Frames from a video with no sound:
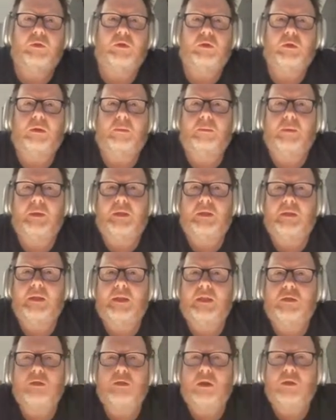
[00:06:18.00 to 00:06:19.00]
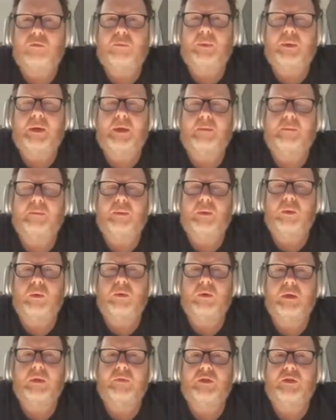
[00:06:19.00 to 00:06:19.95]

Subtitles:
The time banks, I think it's kind of pretty important.